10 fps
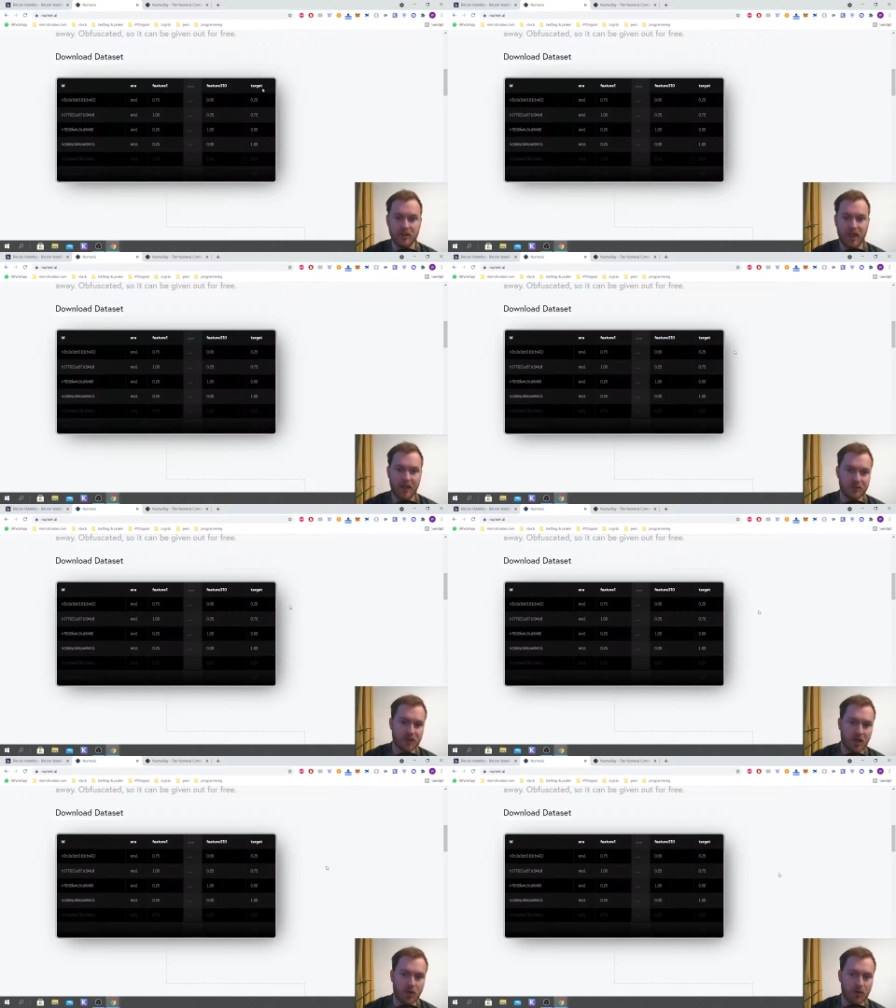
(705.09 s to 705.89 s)
And
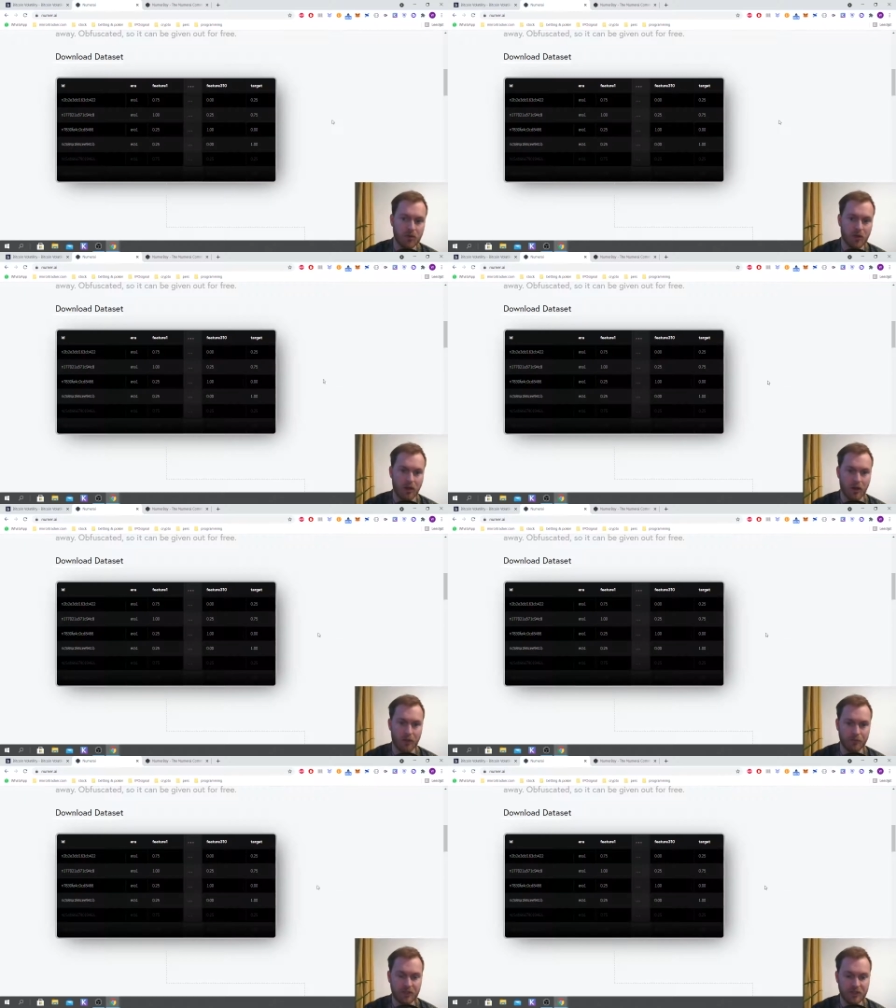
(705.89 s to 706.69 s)
so
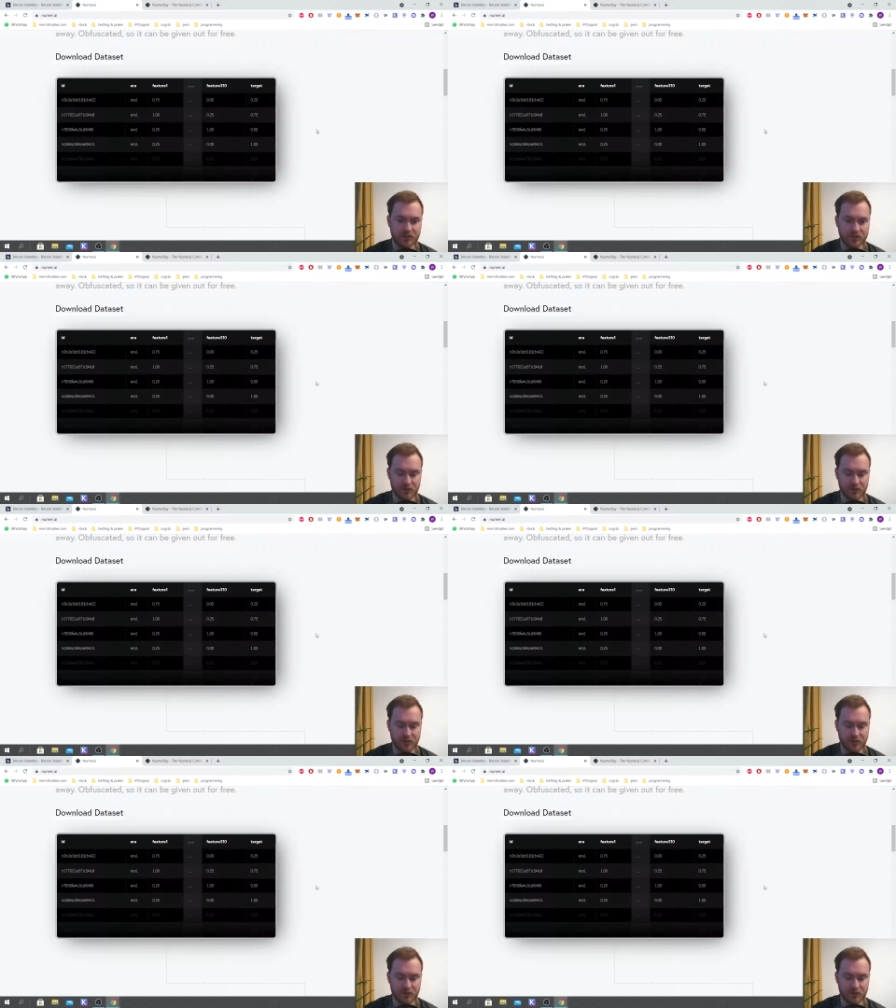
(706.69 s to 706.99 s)
these